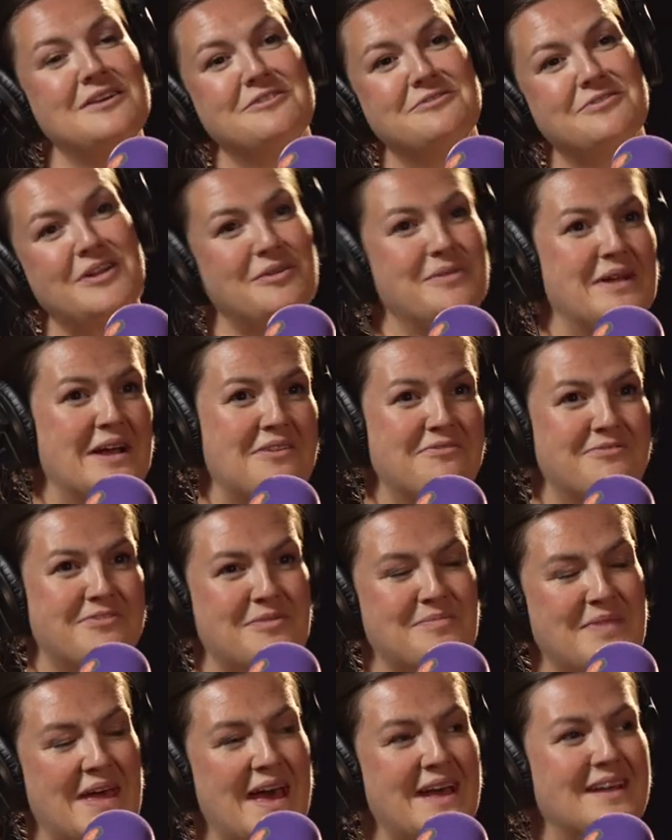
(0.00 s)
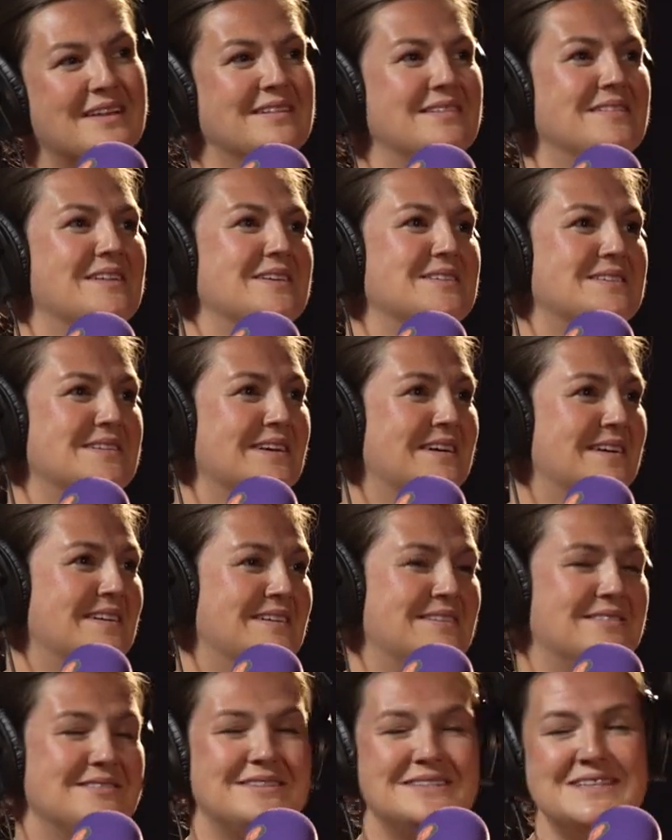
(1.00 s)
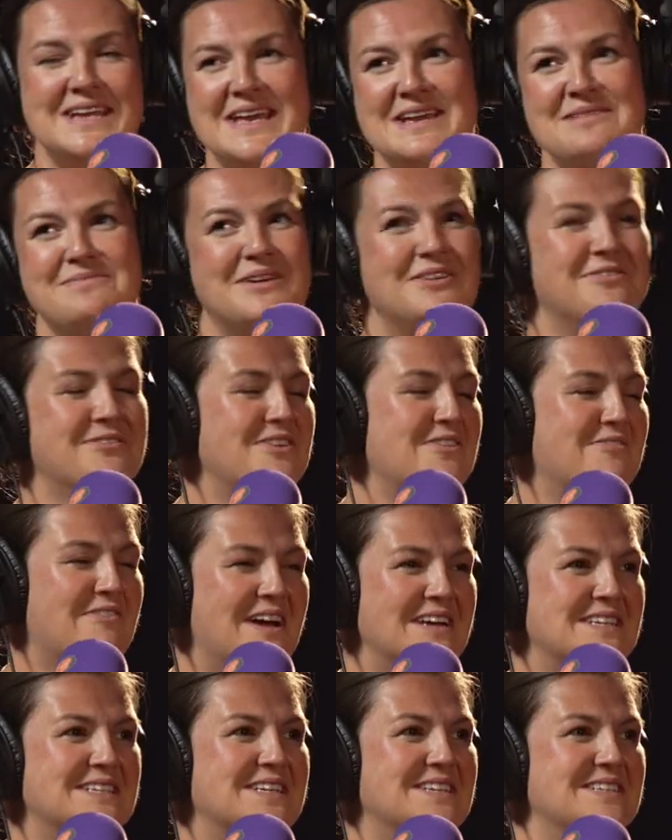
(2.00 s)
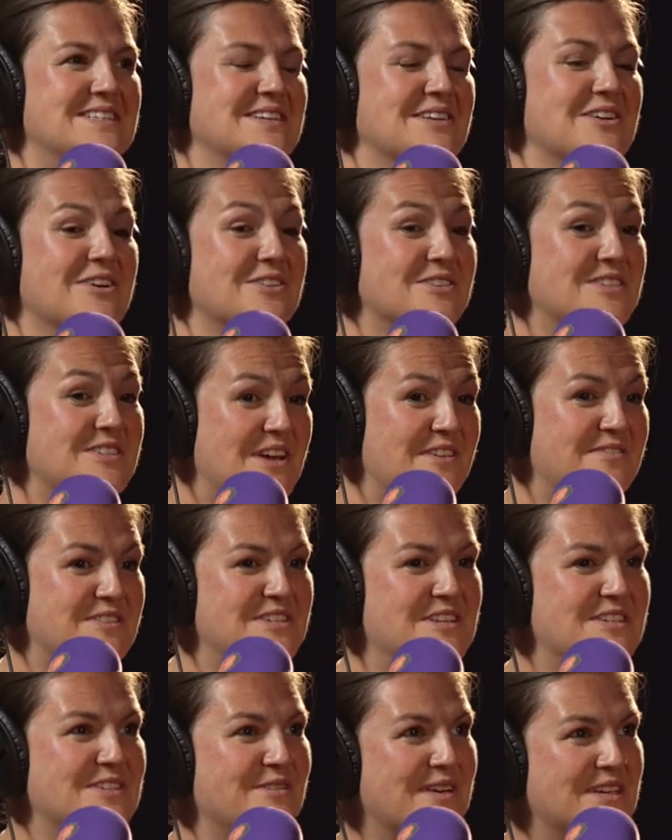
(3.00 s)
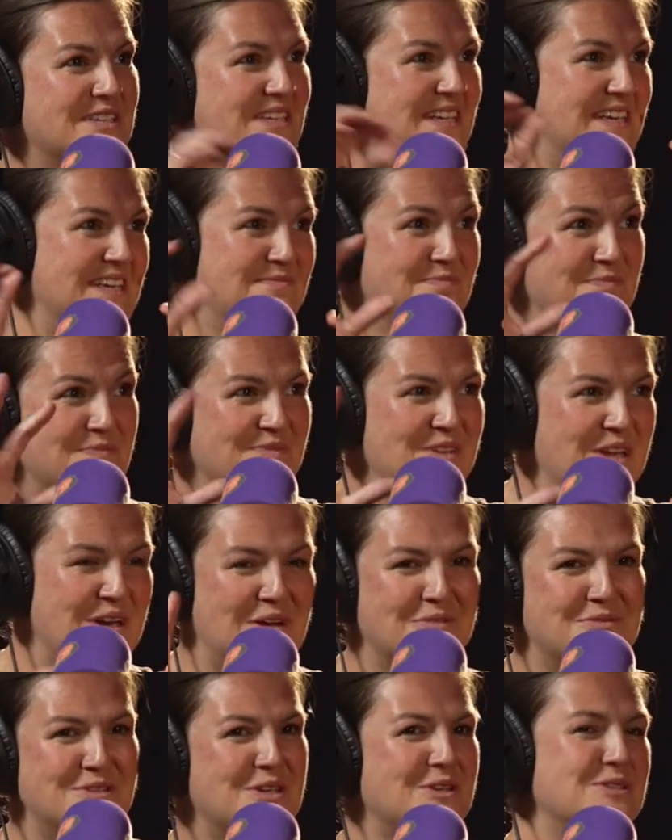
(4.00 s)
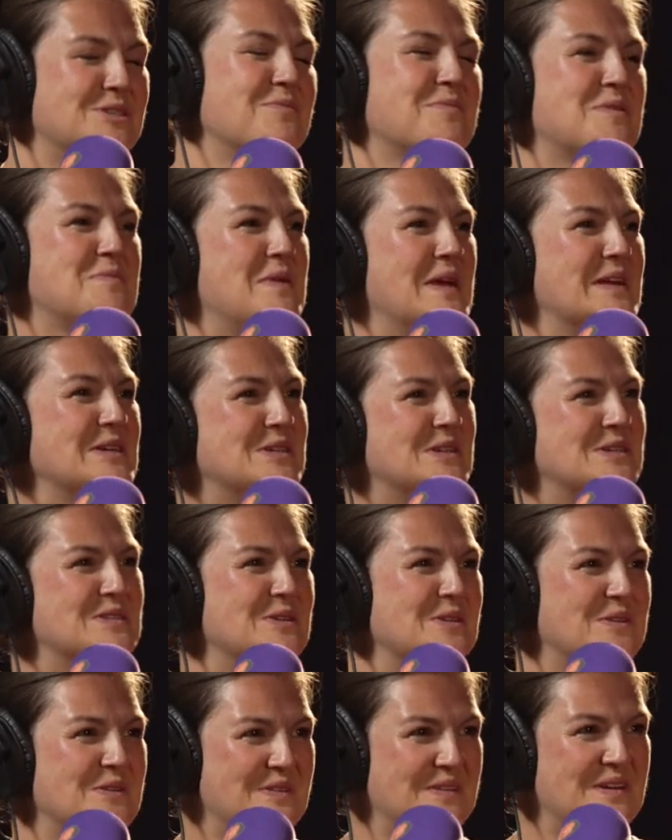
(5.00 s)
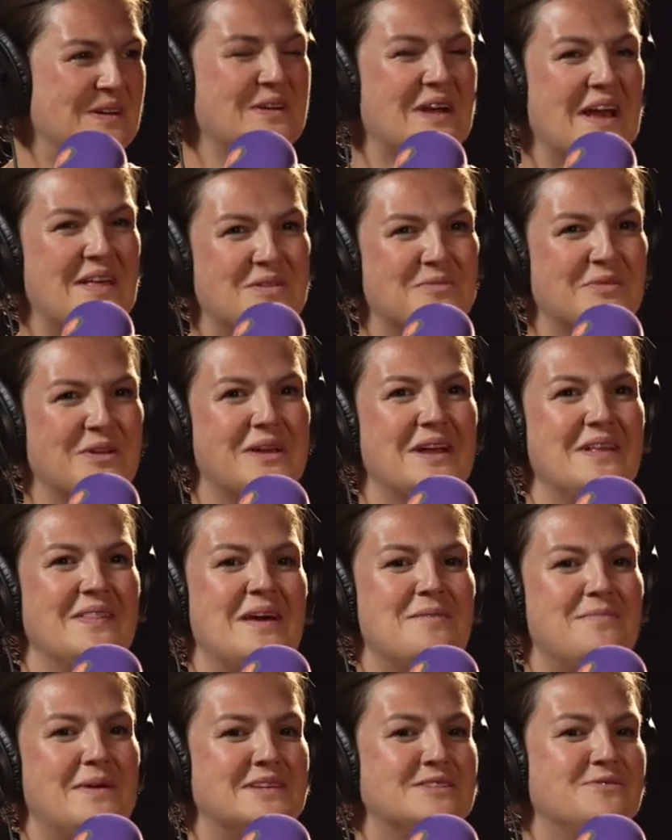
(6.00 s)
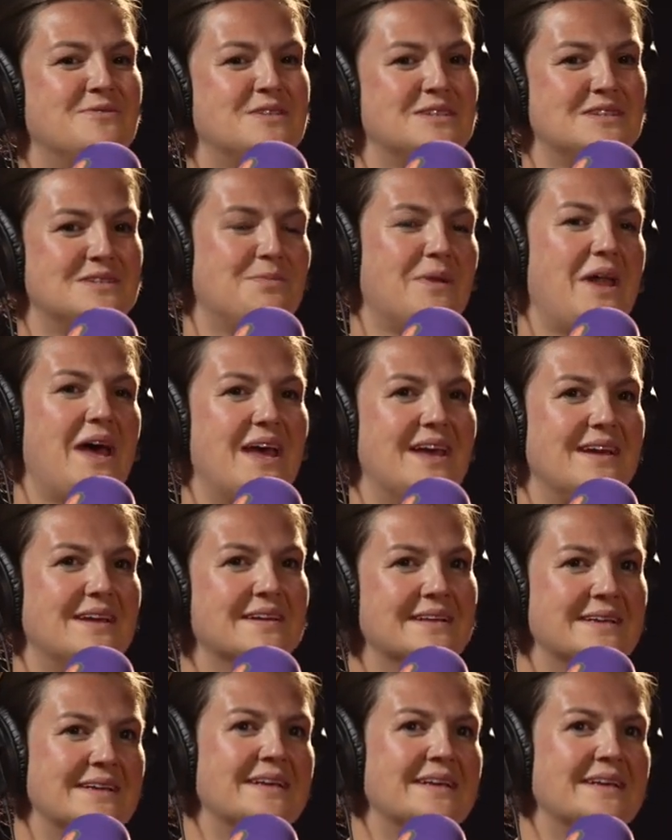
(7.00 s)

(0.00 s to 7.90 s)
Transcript: Following on from that, there's a team of curators and conservators who actually you know touch up the pictures or, or get them looking their best for display